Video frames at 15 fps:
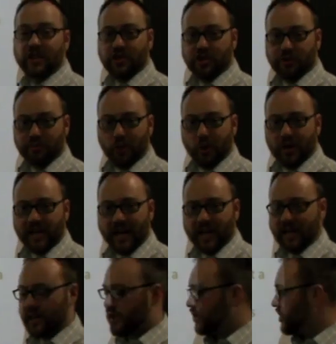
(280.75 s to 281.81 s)
your
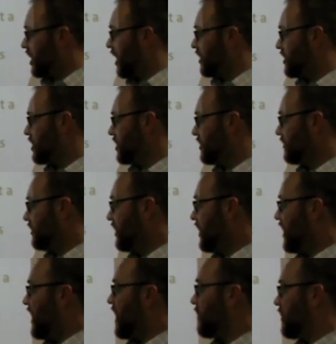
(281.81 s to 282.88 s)
subordinating conjunction,
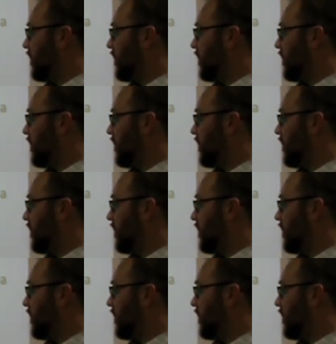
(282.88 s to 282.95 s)
and